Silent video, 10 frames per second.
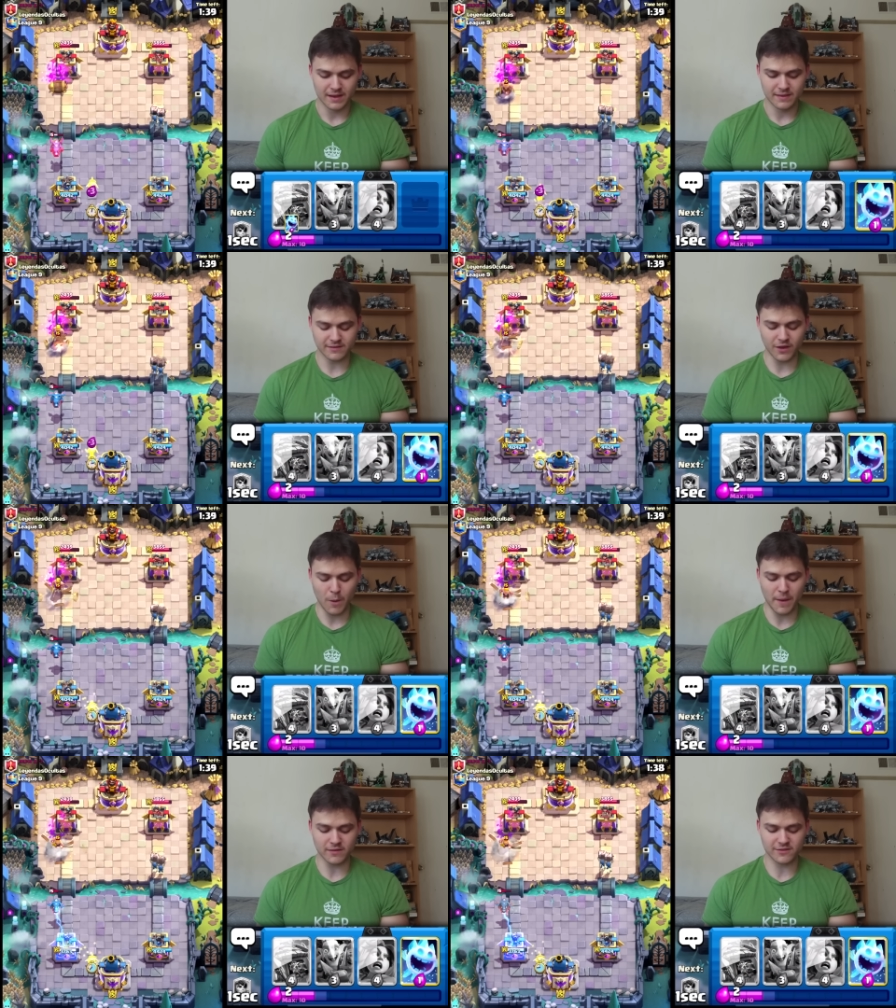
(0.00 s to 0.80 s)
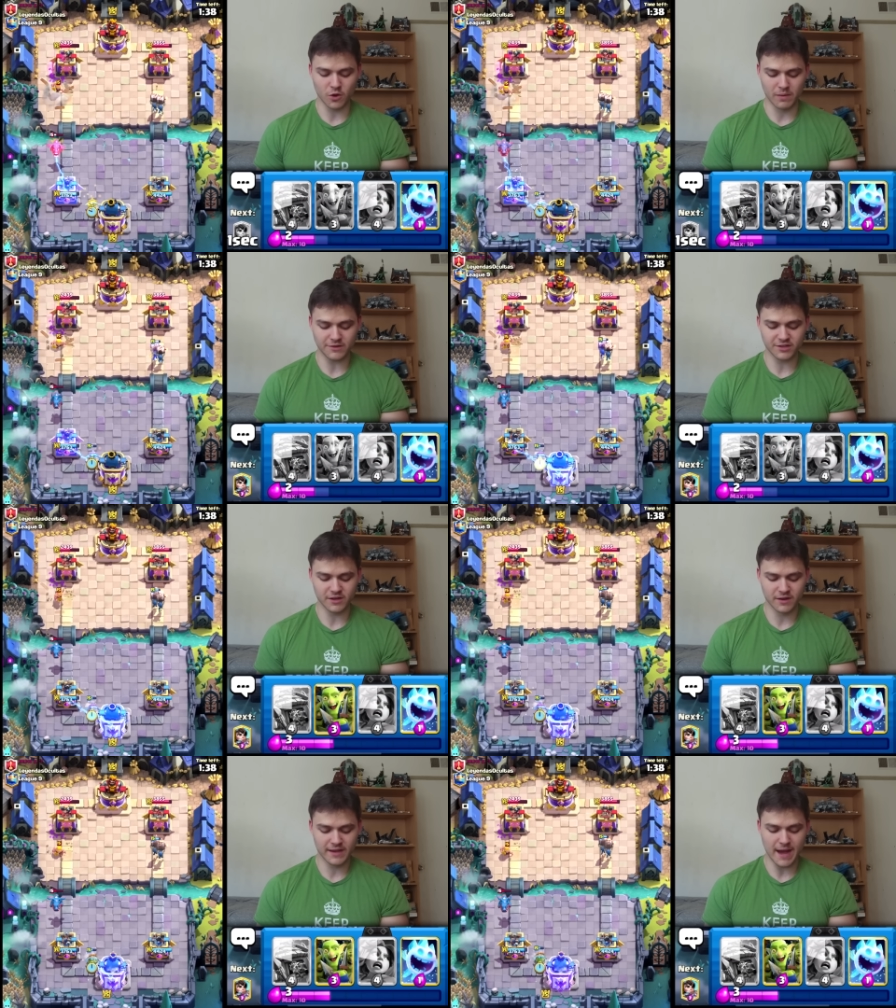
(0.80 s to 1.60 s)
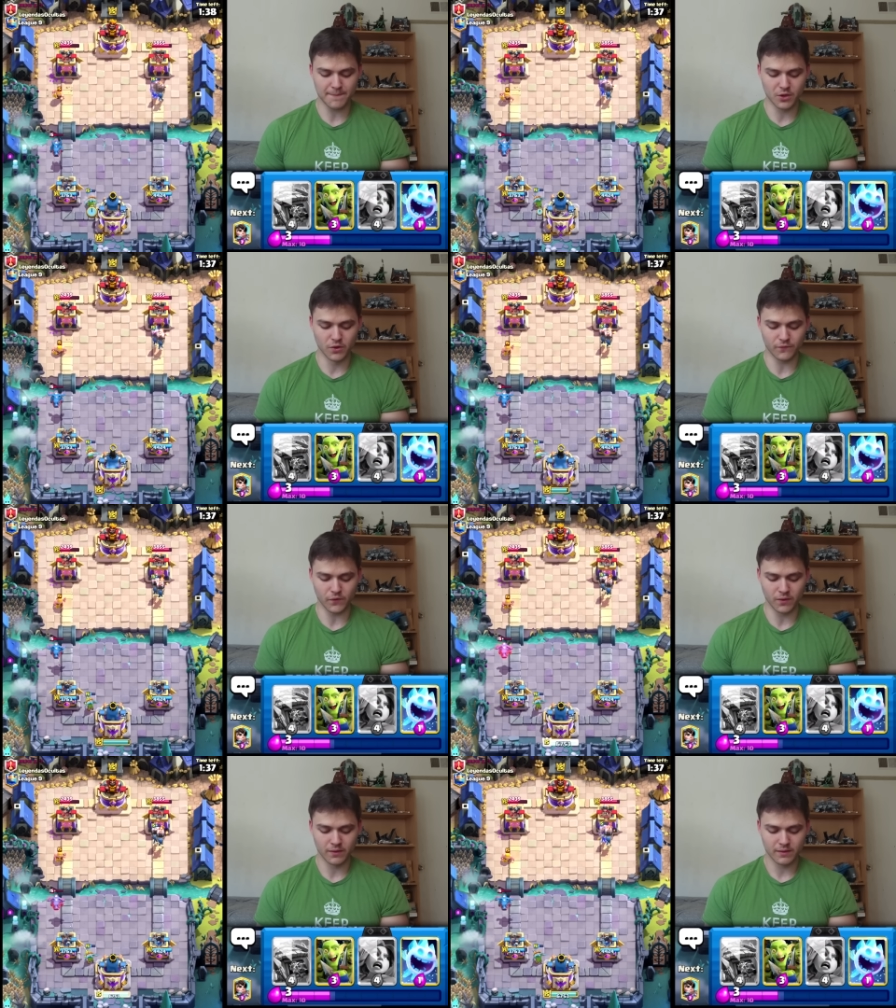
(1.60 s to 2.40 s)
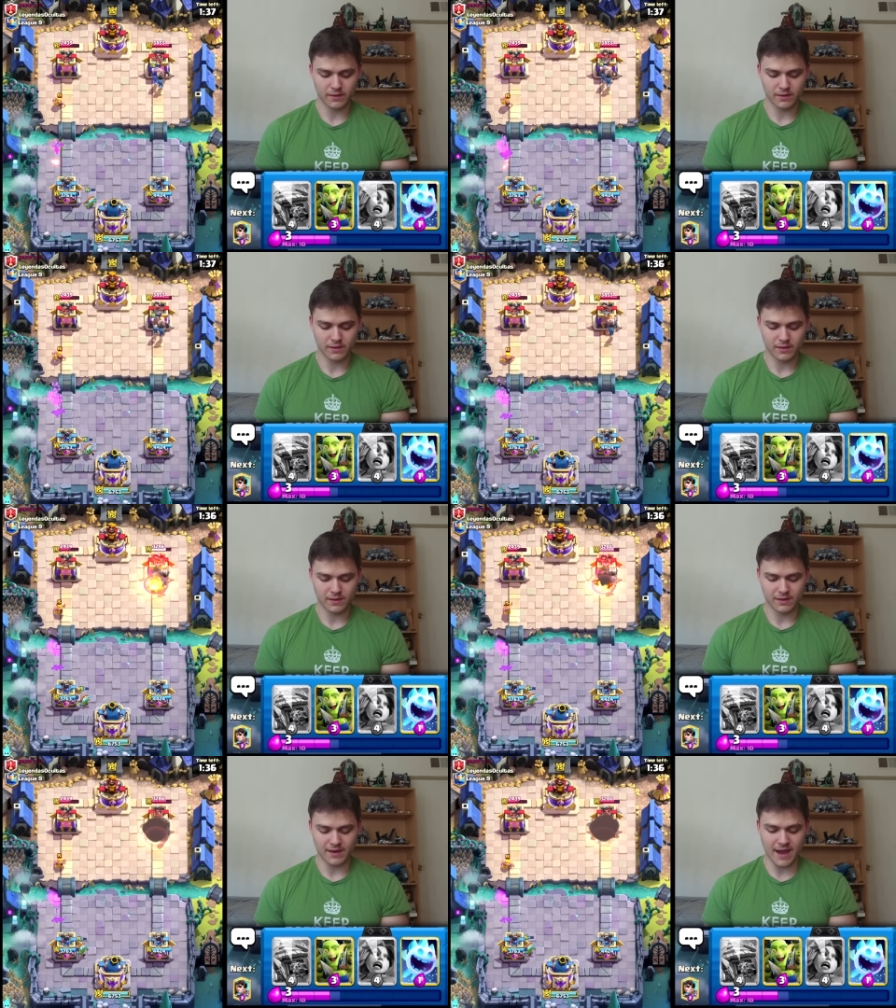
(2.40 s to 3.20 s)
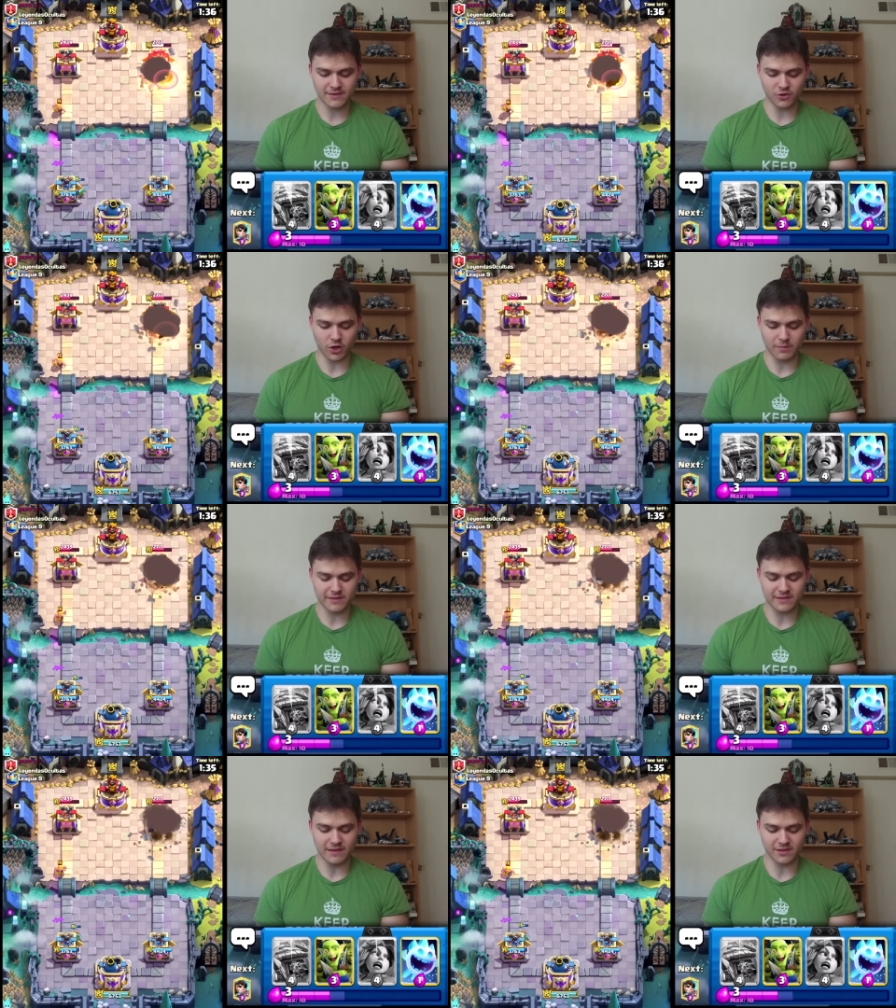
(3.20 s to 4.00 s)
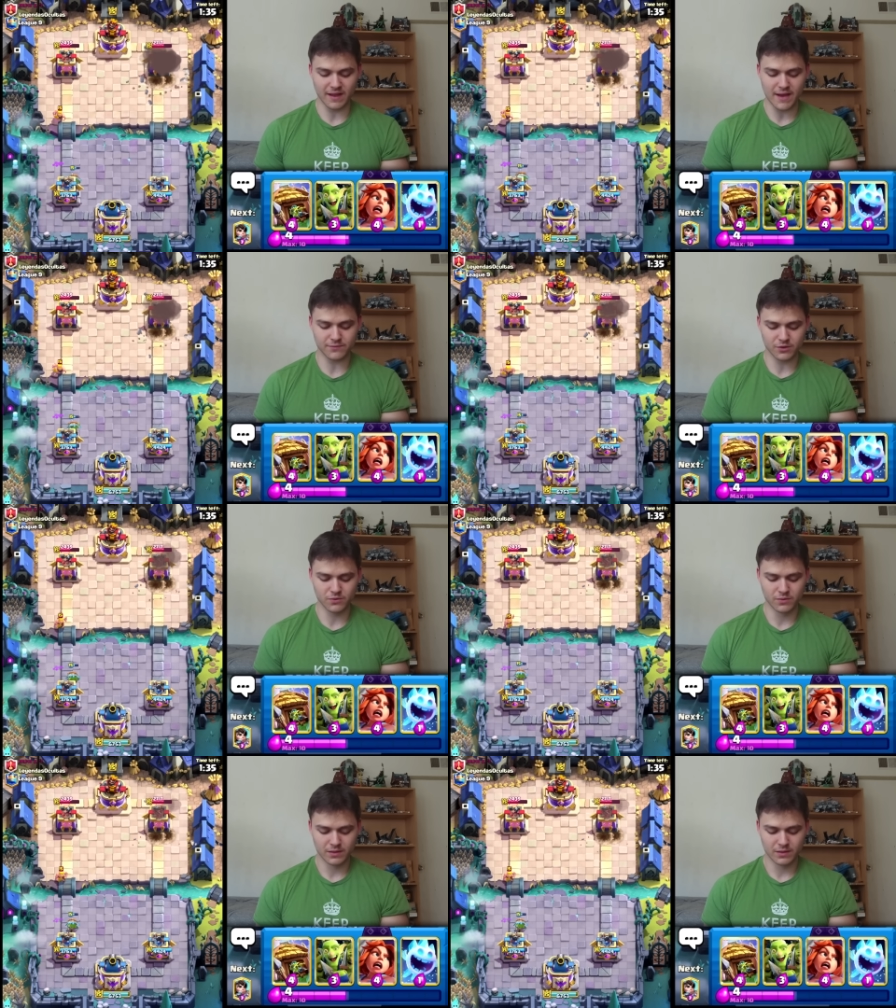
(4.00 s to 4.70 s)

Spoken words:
This will help out so much here. Yeah, beautiful. Nice, our Dart Goblin stays alive too.